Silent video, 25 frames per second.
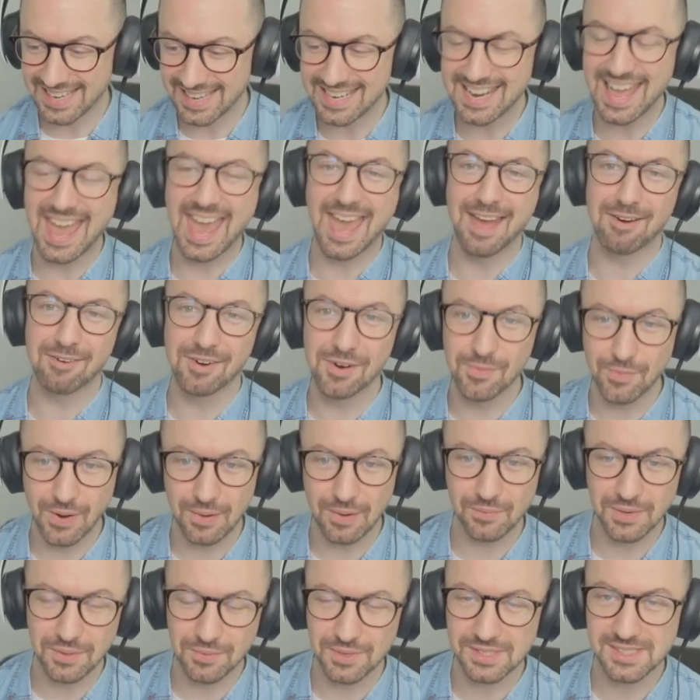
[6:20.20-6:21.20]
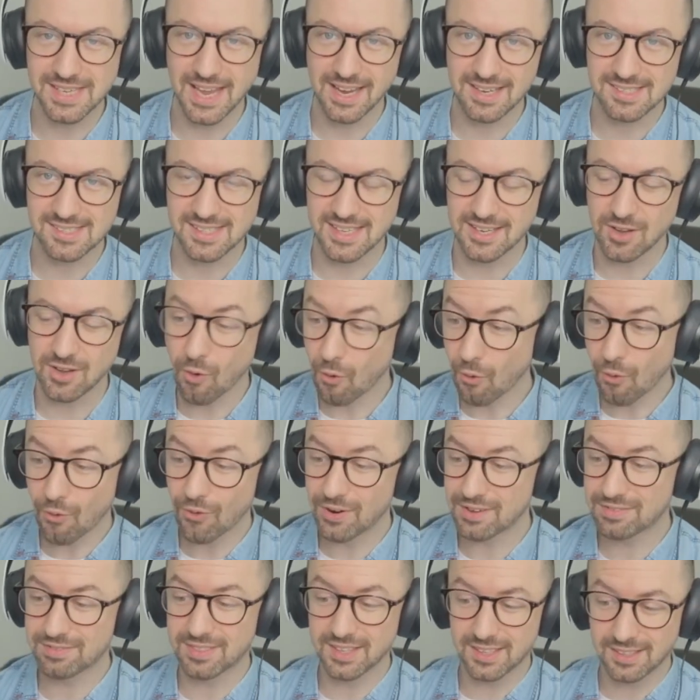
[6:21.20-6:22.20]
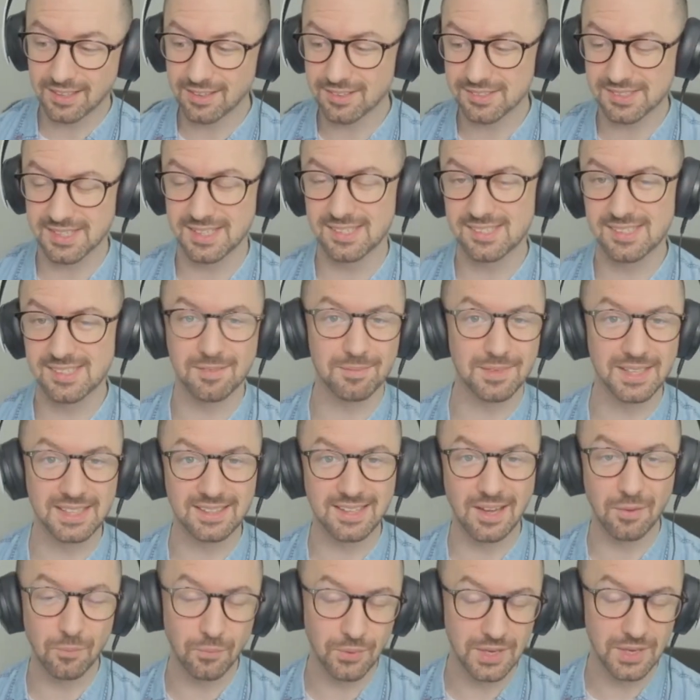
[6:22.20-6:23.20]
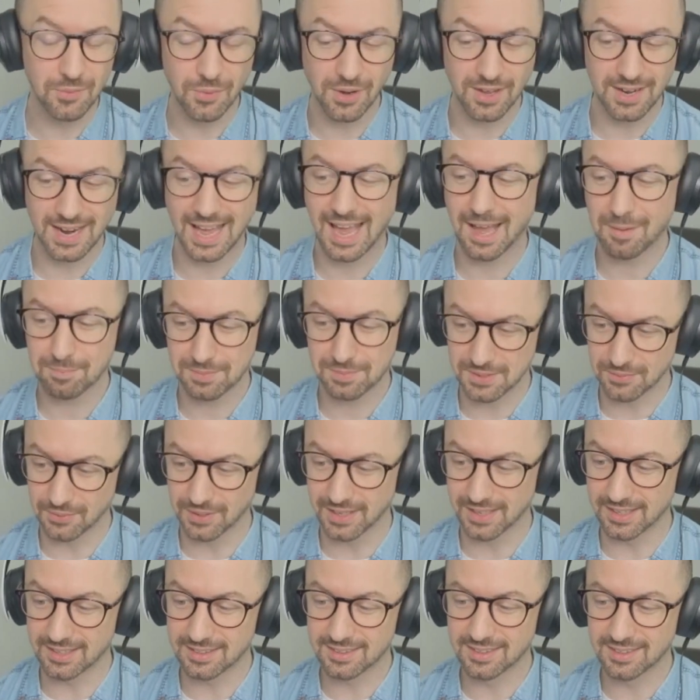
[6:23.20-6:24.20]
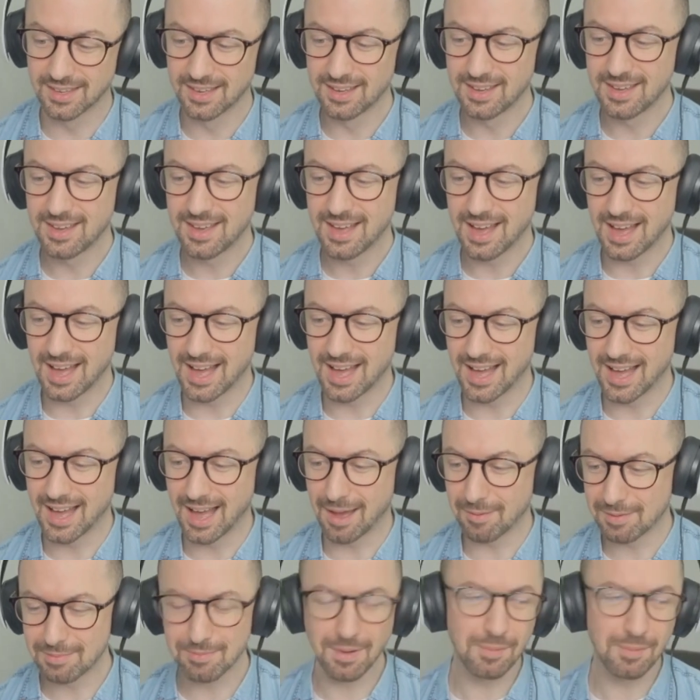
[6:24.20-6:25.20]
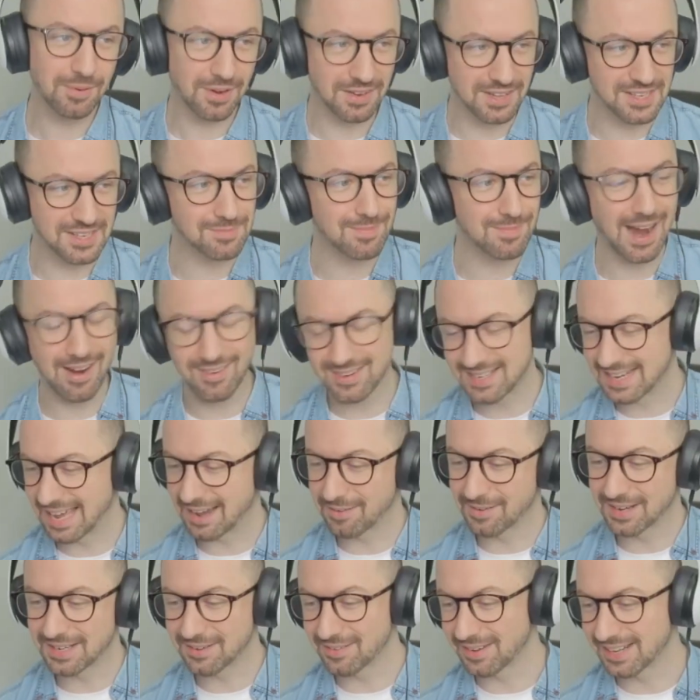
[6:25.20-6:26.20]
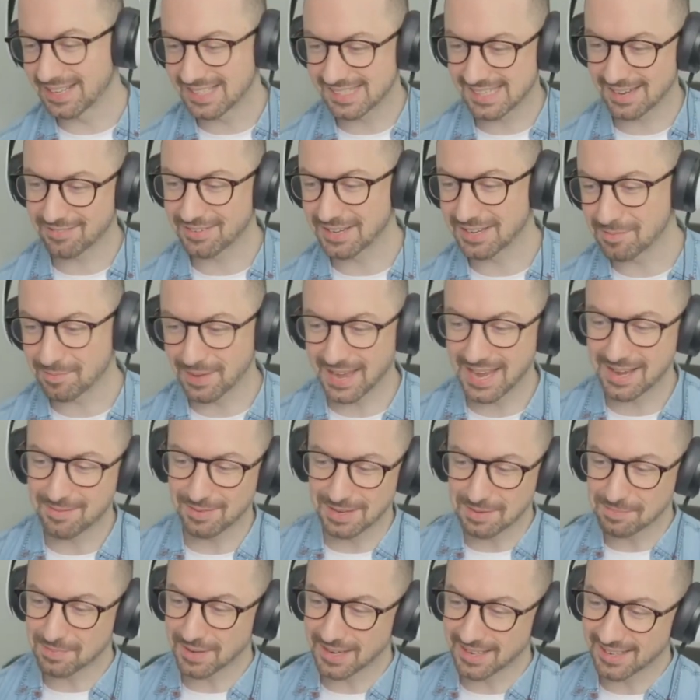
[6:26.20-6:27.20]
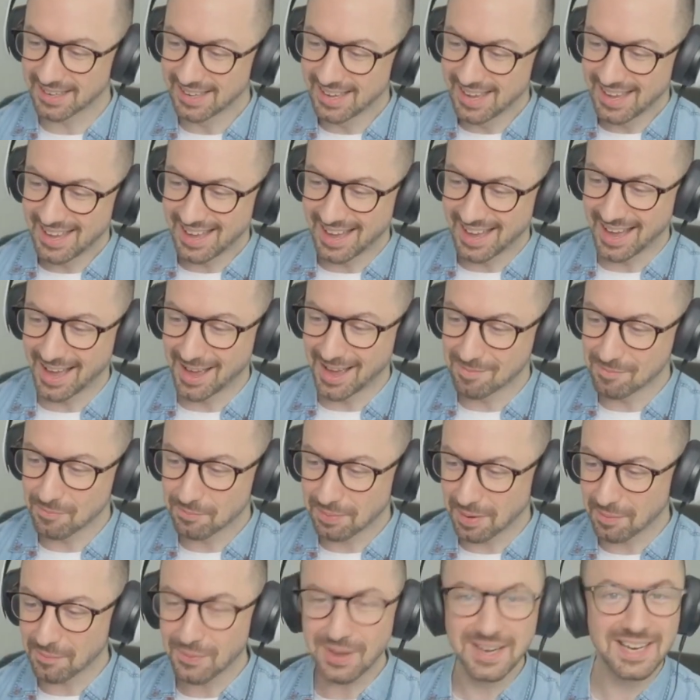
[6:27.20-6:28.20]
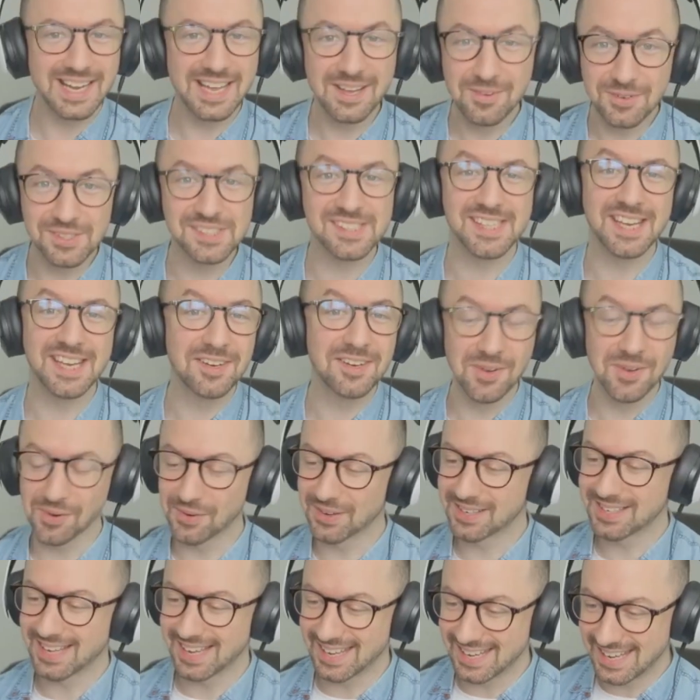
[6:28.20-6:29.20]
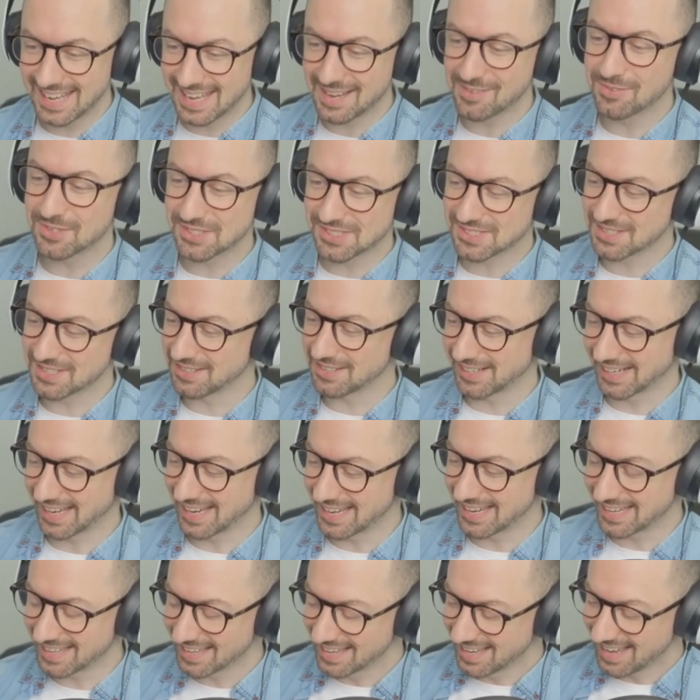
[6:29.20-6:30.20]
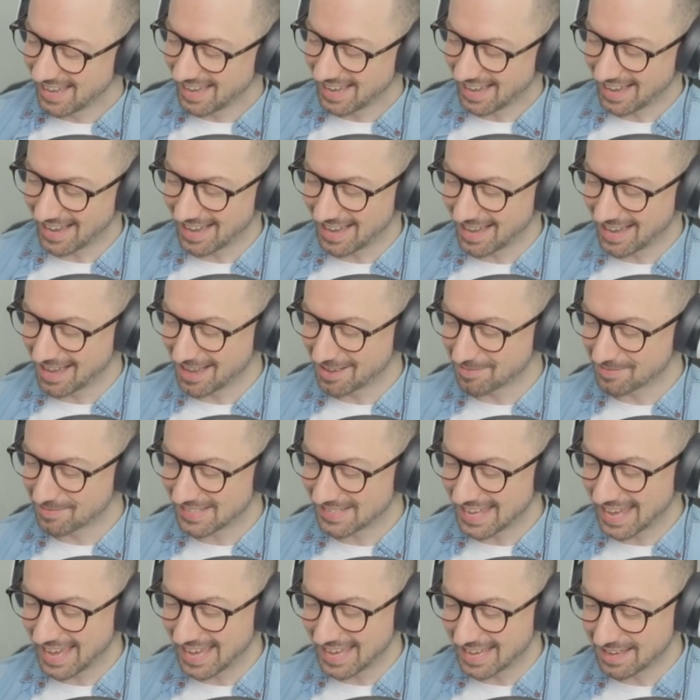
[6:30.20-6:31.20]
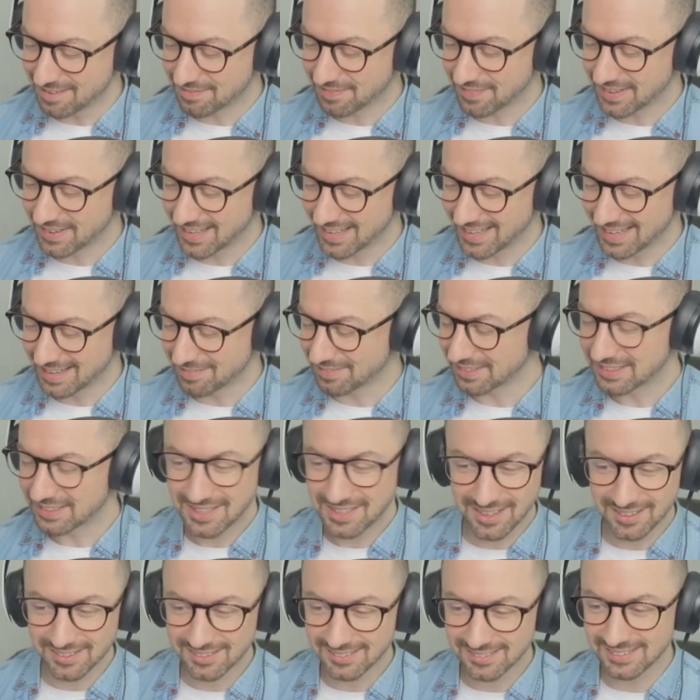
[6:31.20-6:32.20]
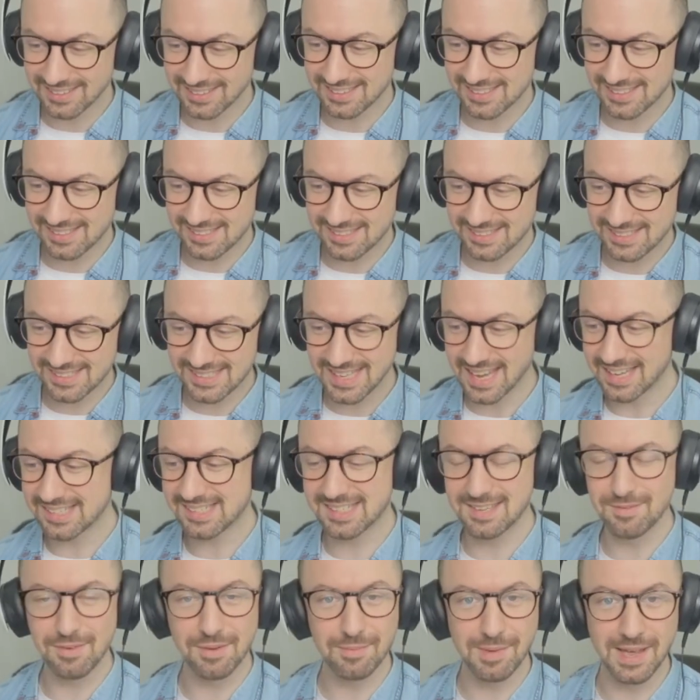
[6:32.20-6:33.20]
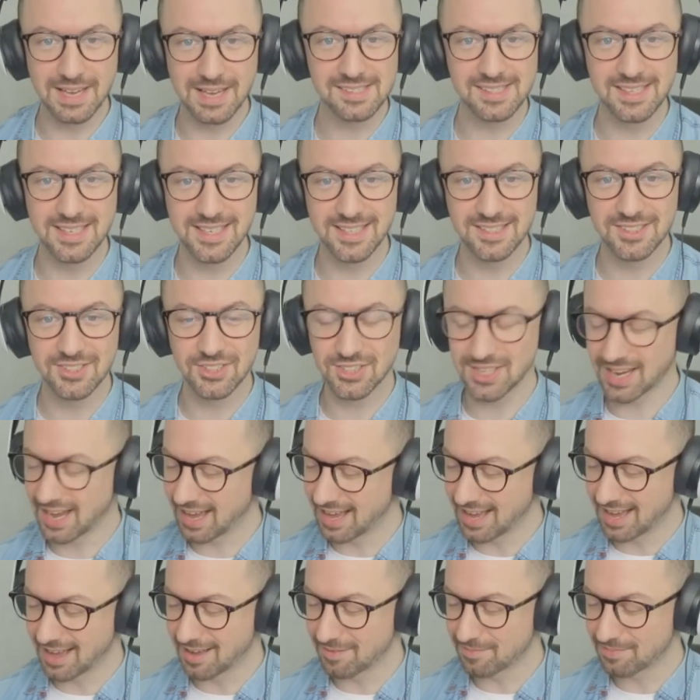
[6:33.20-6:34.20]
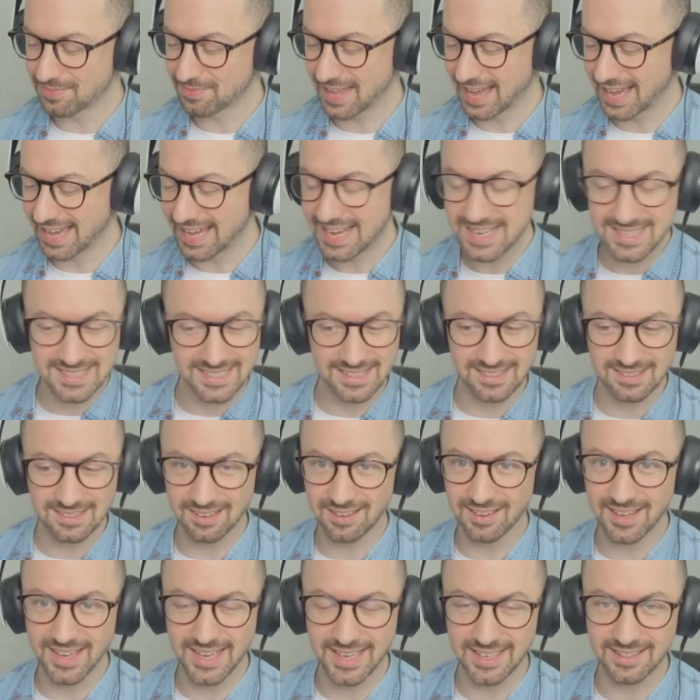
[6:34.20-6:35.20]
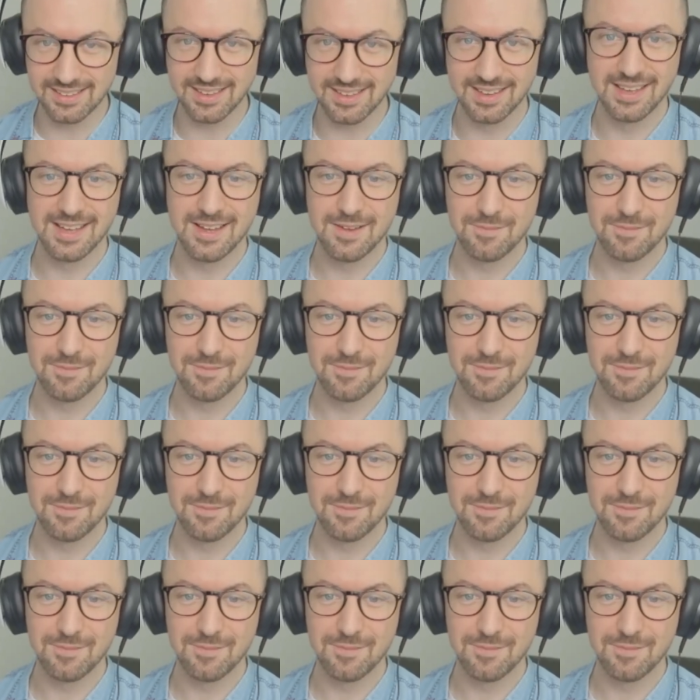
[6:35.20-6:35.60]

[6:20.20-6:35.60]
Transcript: in error when we were texting, or if the girl said something that we weren't happy with. Uh, I mean, my brother's married now anyway, and he's having a baby. But um, but when he was single and, and he was doing it, um, yeah, if if a girl texted him a message um, that he didn't like,